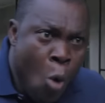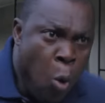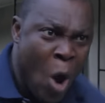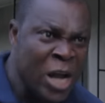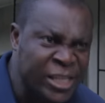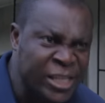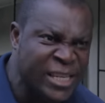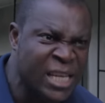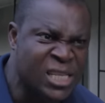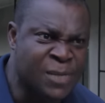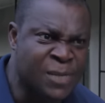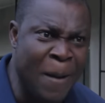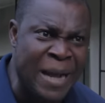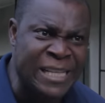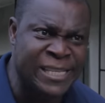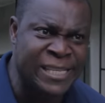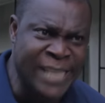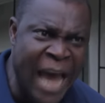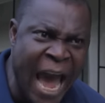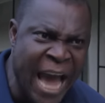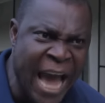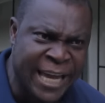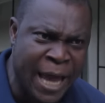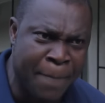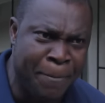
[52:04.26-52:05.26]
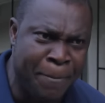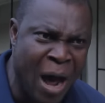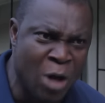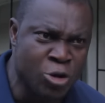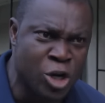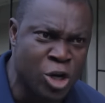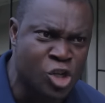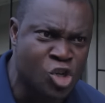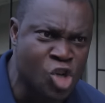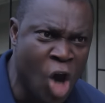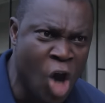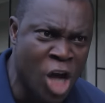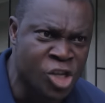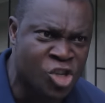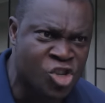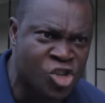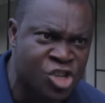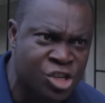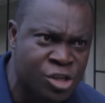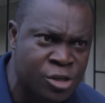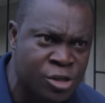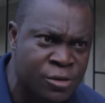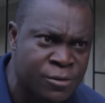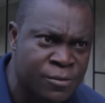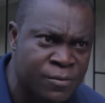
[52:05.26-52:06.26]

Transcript: What is my take about the church?